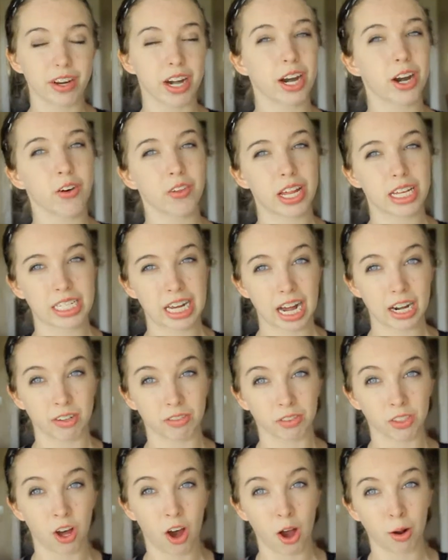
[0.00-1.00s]
and I know that's kind
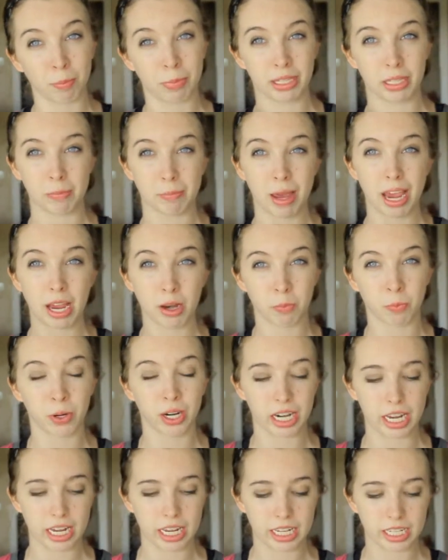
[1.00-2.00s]
of long, but the main
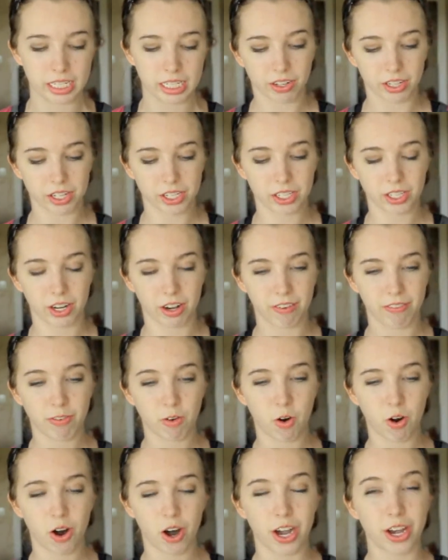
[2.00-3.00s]
one is verse
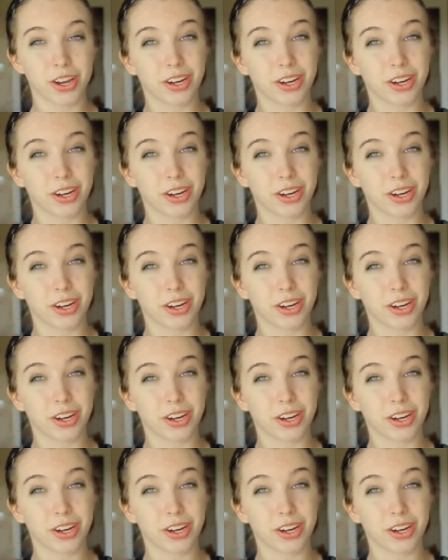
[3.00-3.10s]
34,